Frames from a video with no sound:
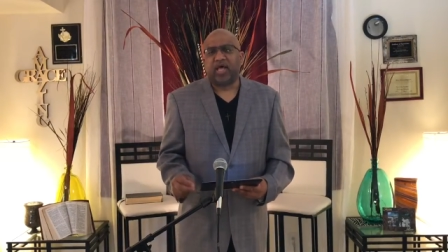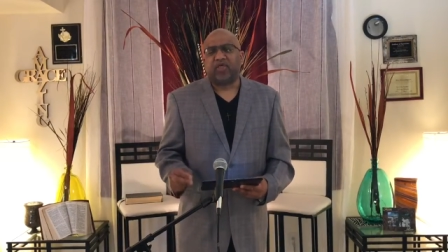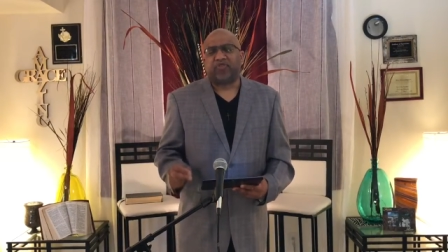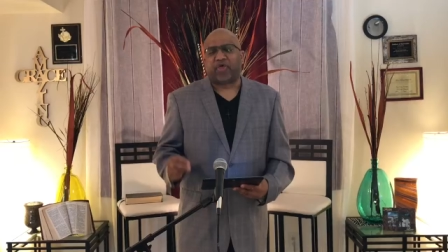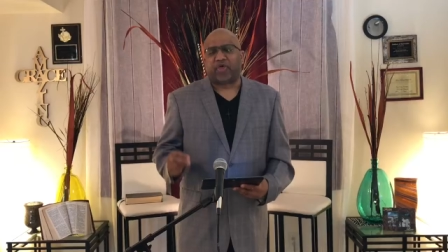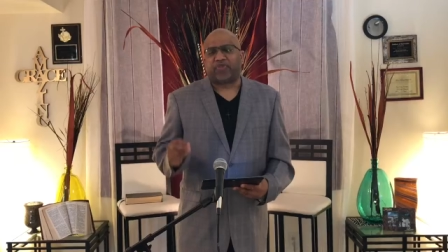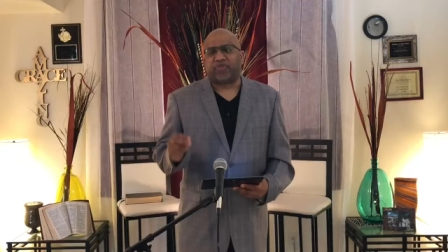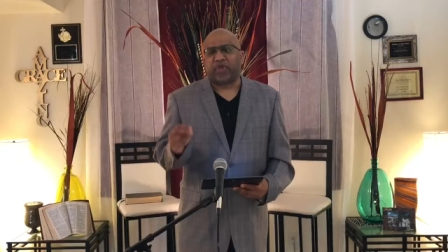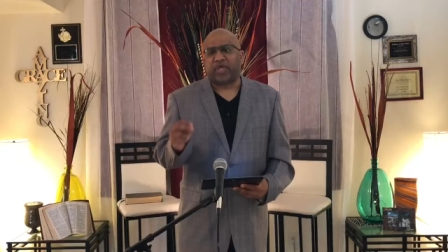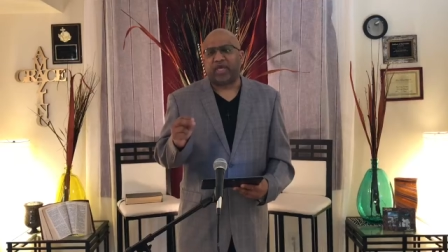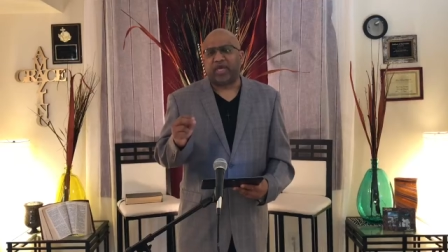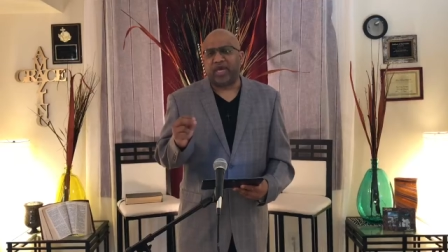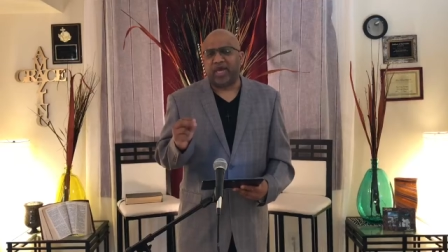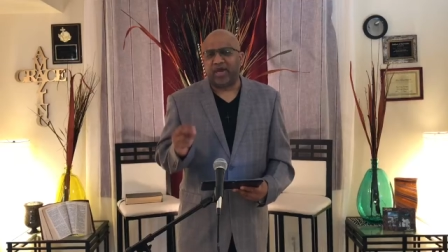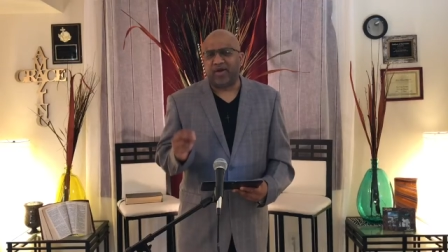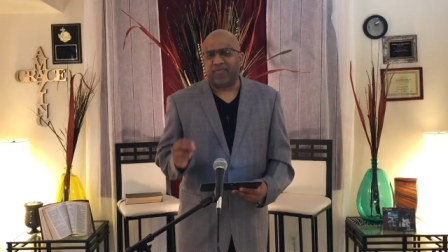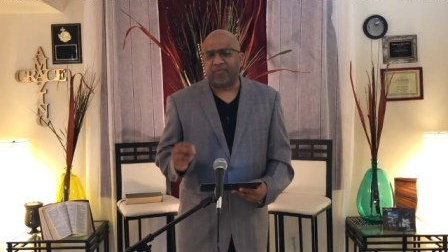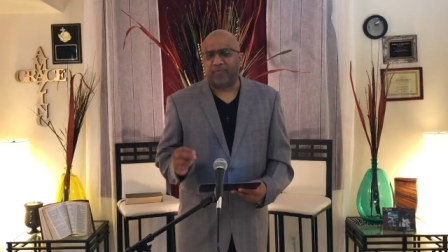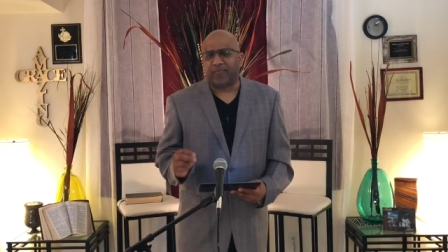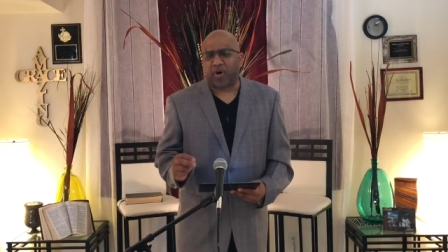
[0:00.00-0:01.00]
that the
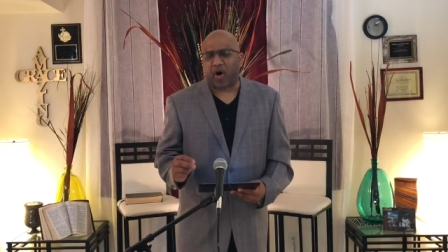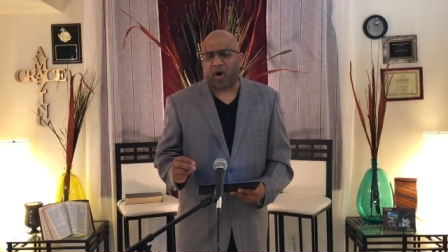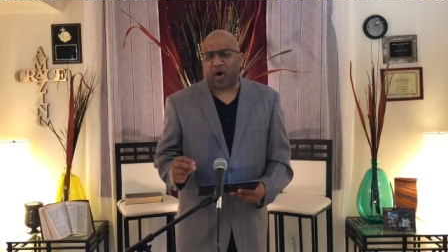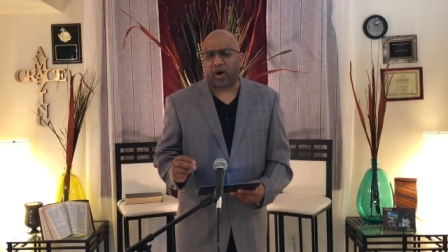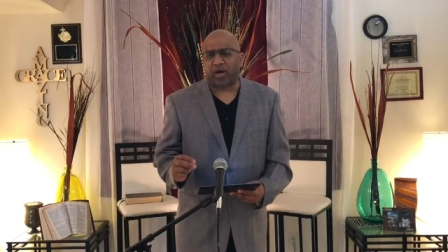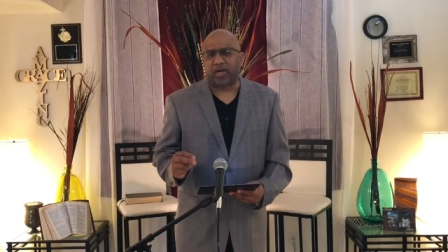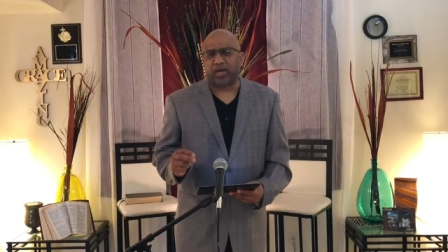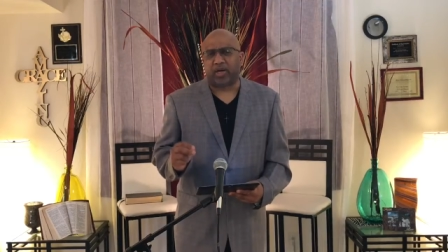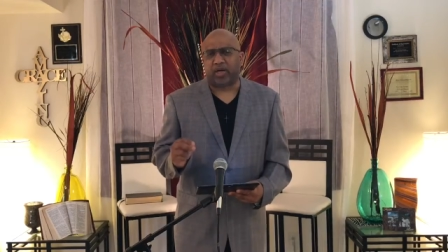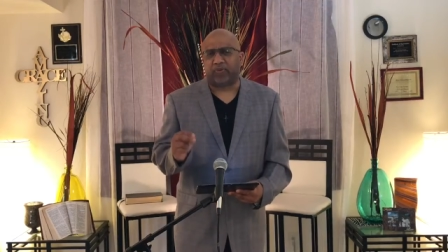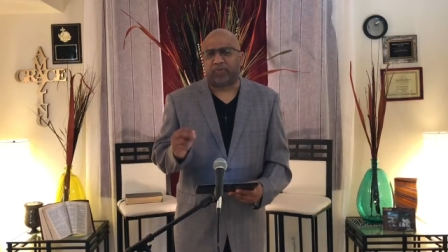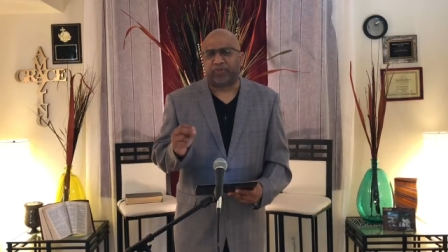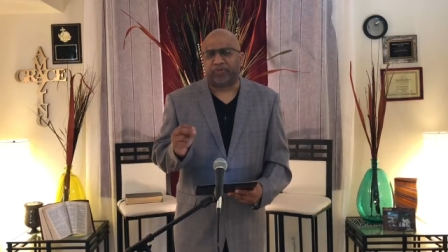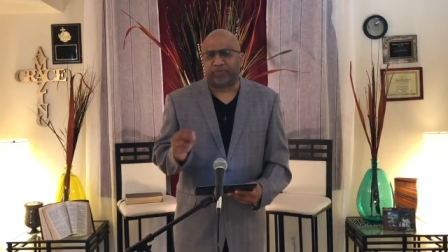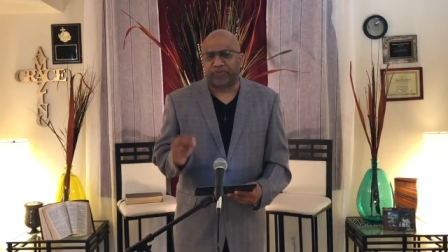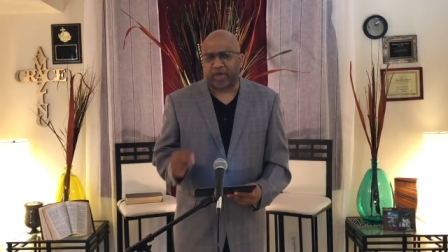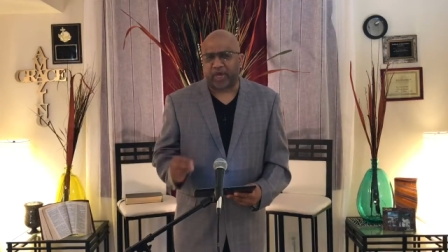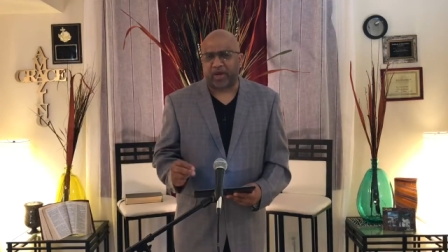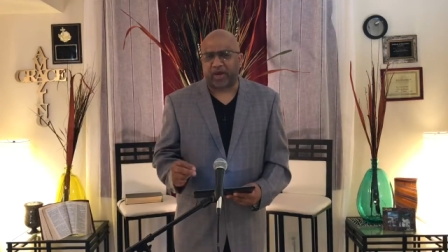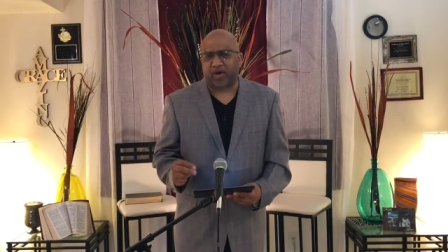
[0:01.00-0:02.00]
imparting of
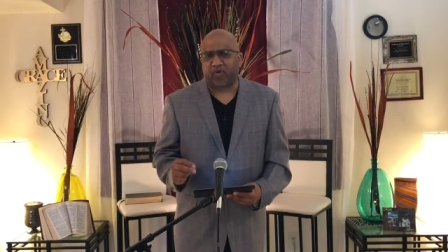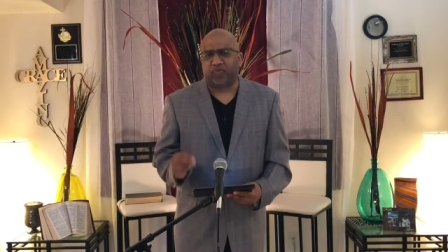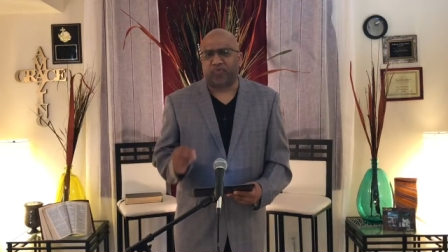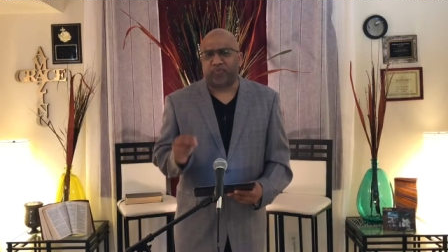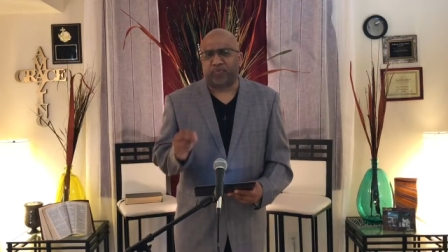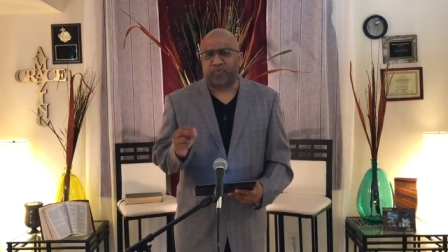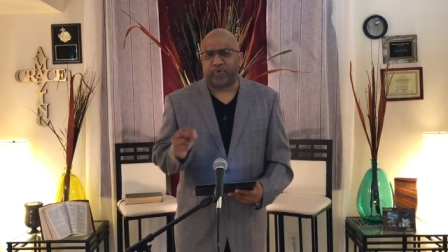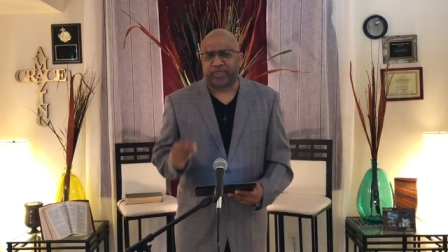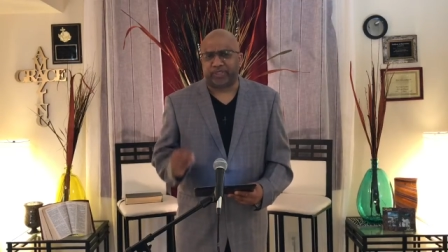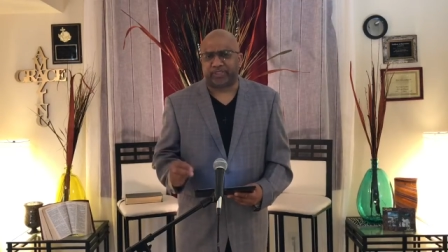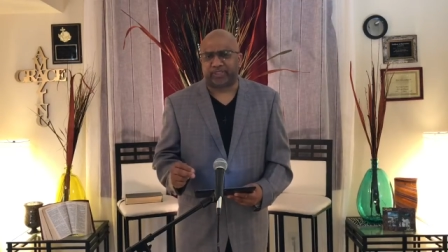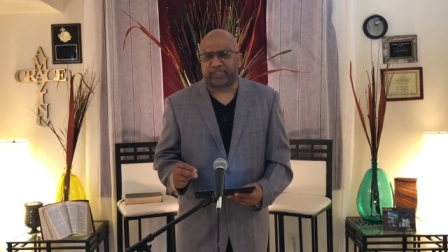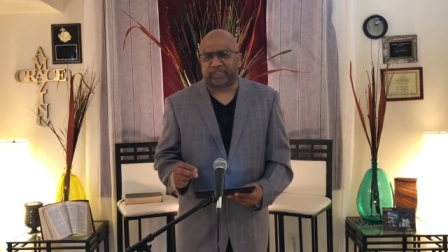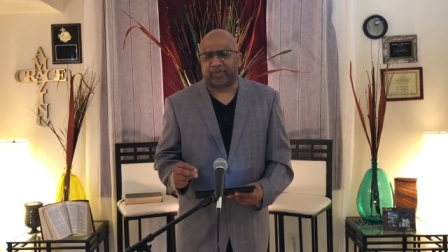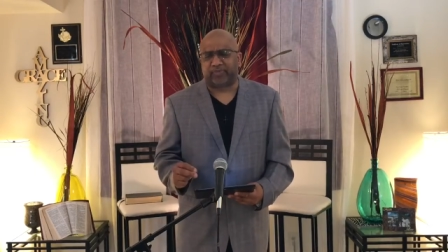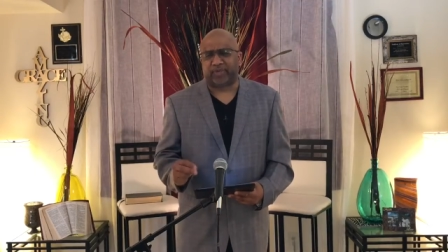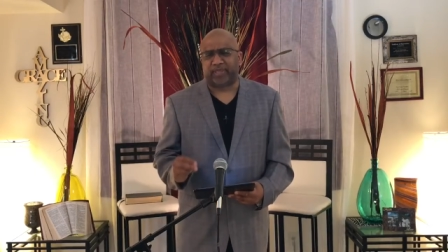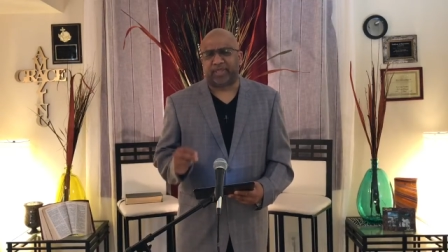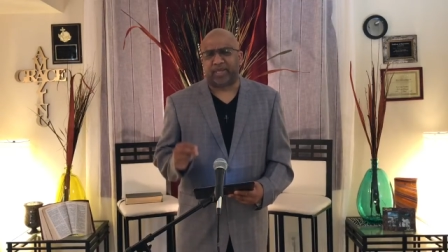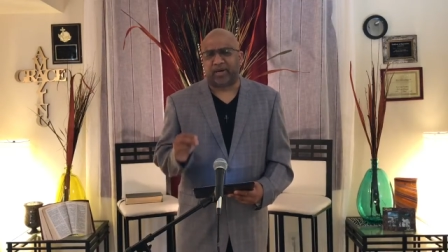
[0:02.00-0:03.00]
their
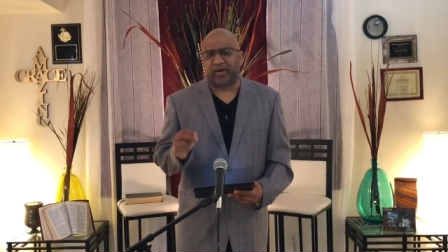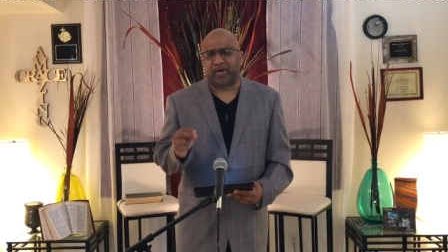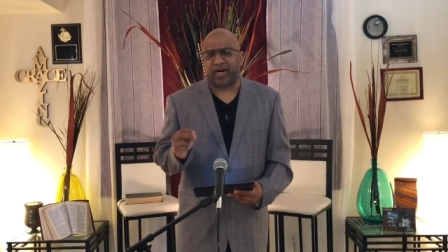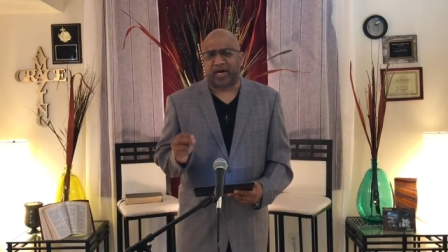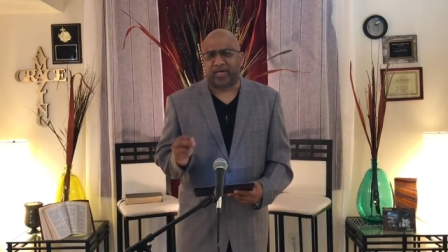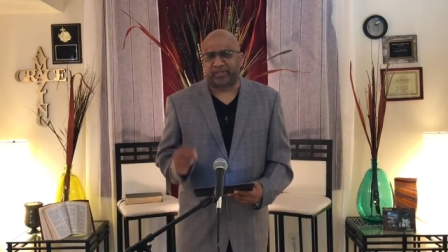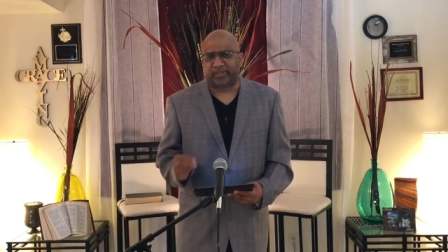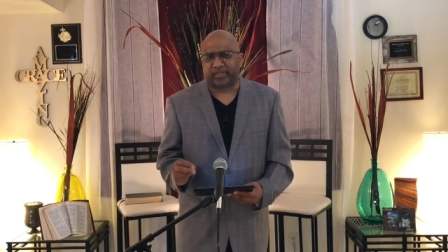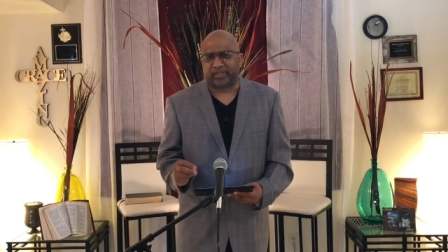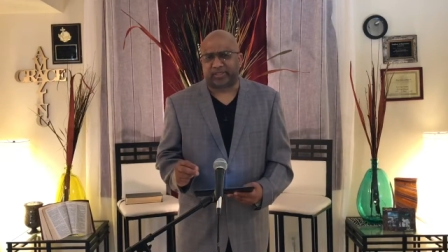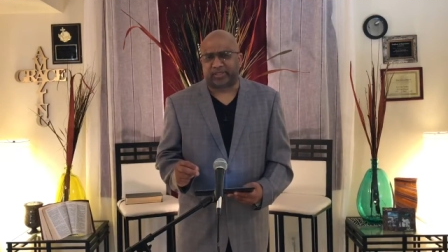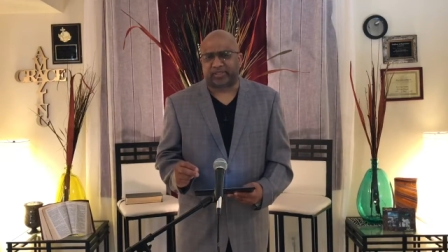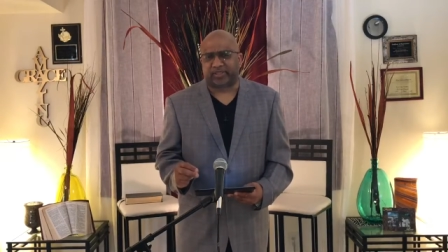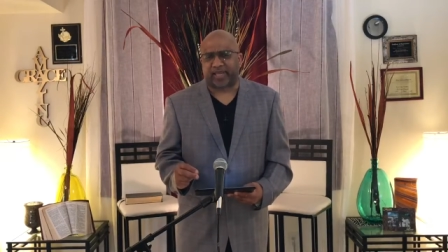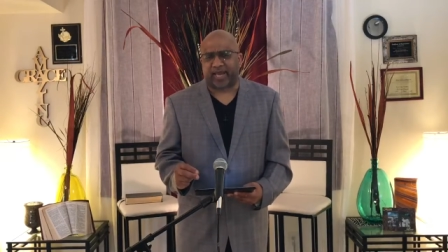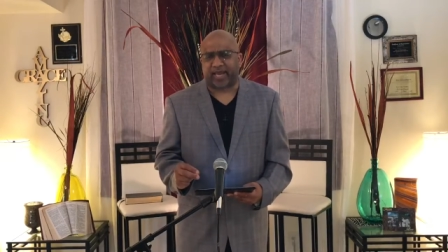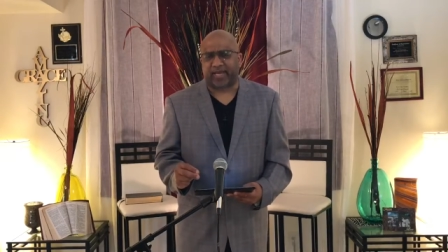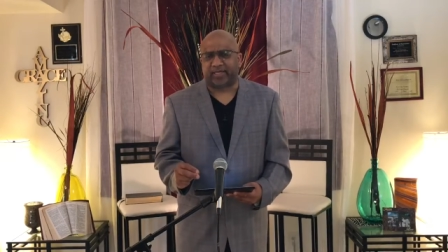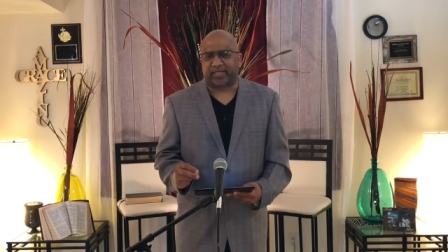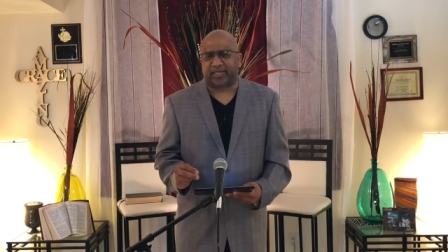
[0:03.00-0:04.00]
wisdom and their
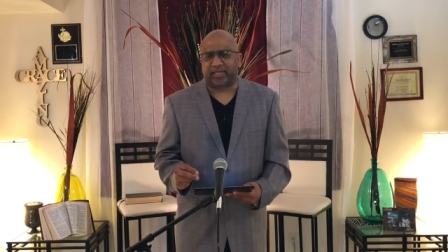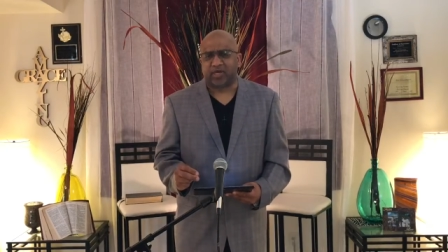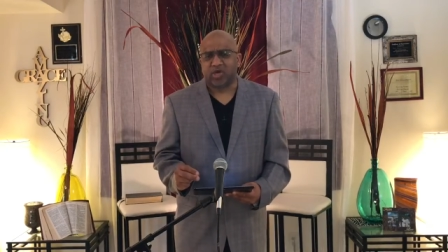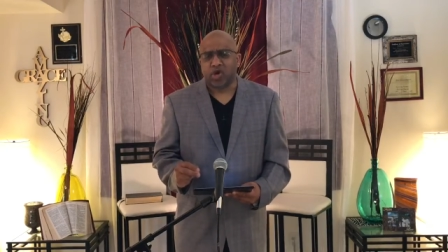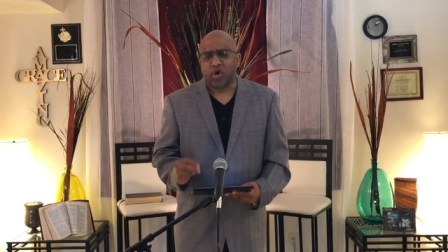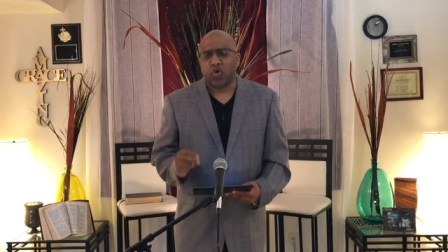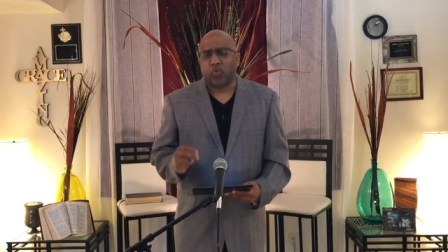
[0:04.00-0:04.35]
understanding